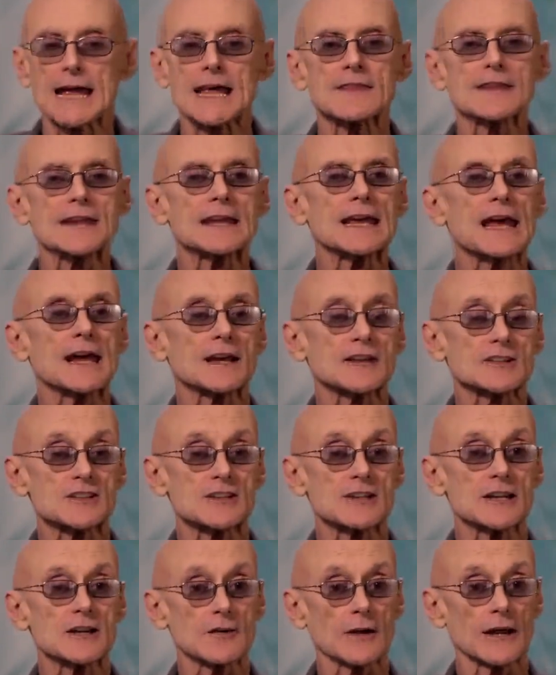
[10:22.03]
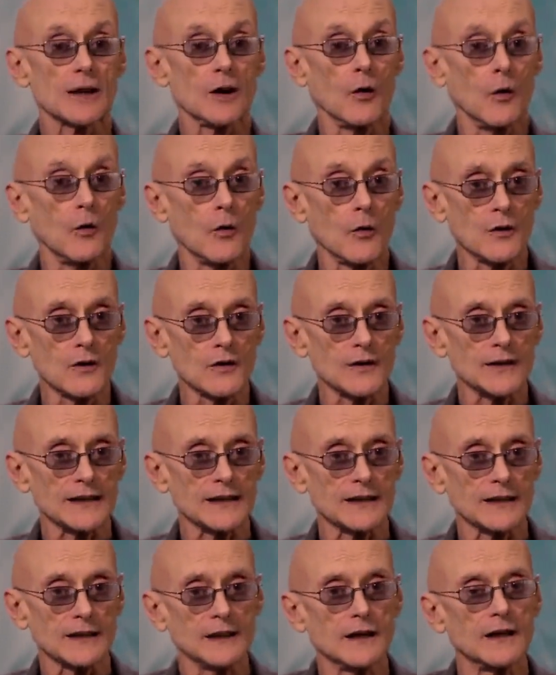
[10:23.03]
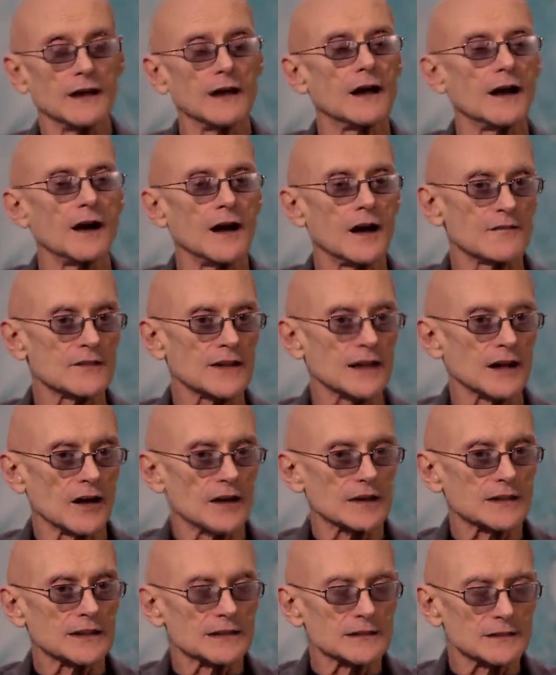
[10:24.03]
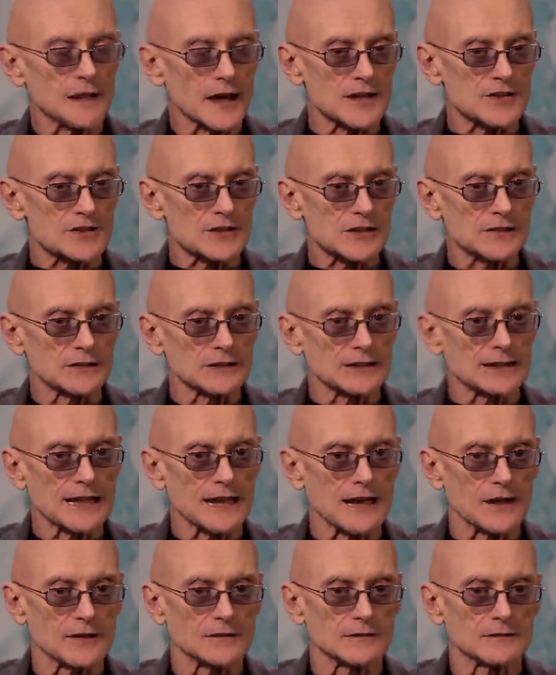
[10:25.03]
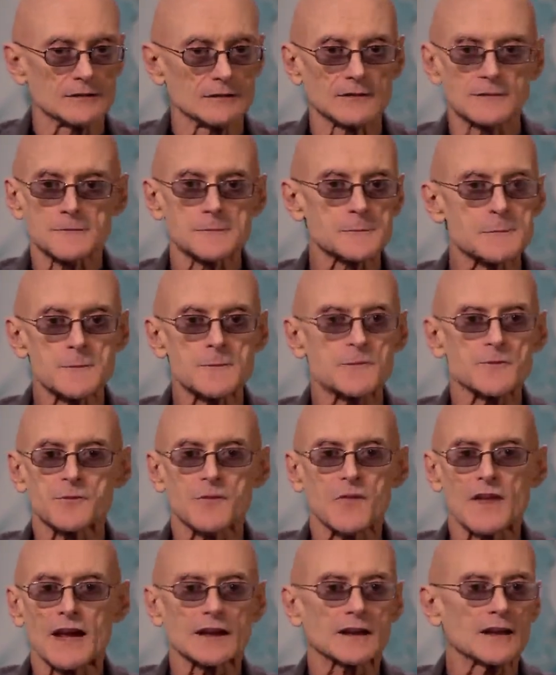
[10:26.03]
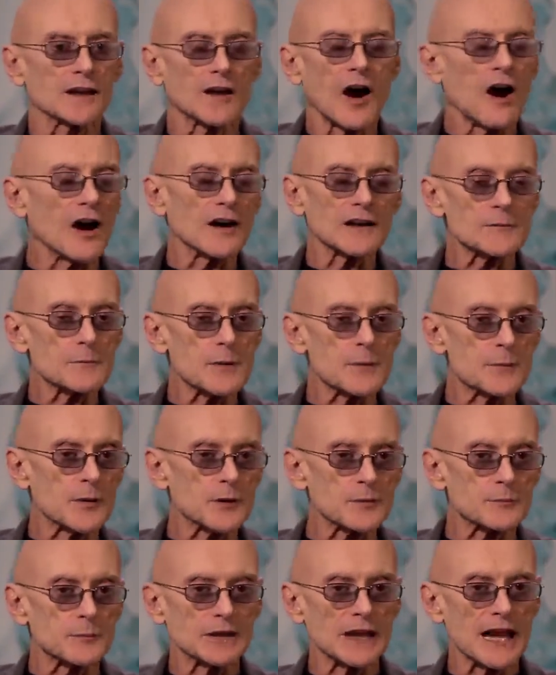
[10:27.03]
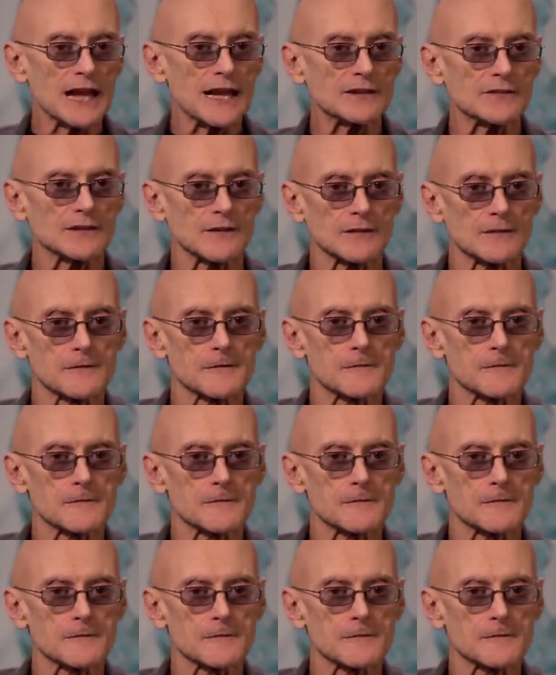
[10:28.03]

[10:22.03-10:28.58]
the exteriority of the archaeological account. It could hardly be put plainer.